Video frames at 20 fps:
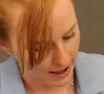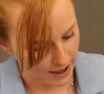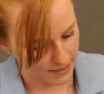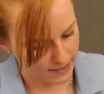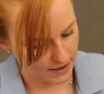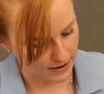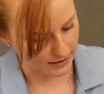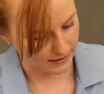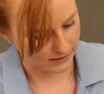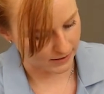and
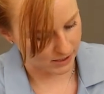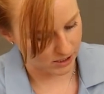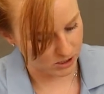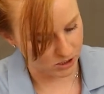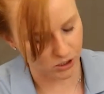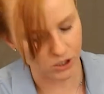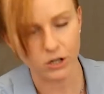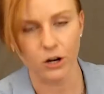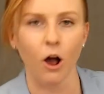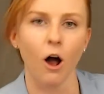then
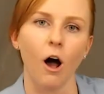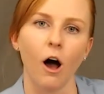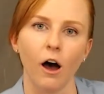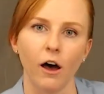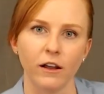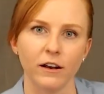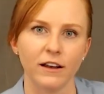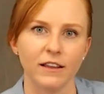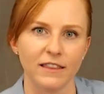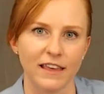insert
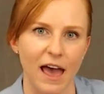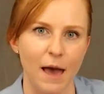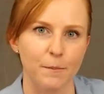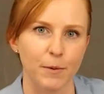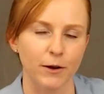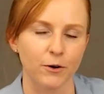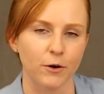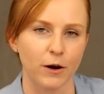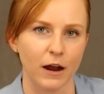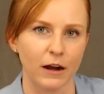on the
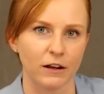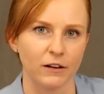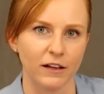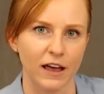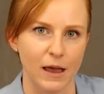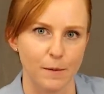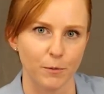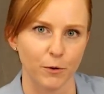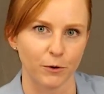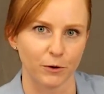epicranial
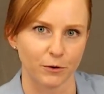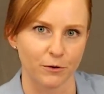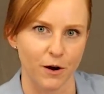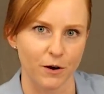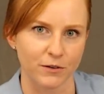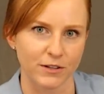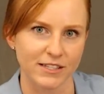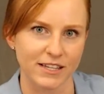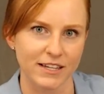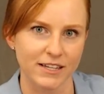
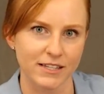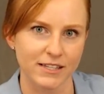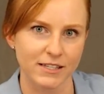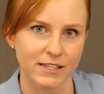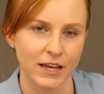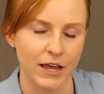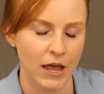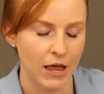aponeurosis.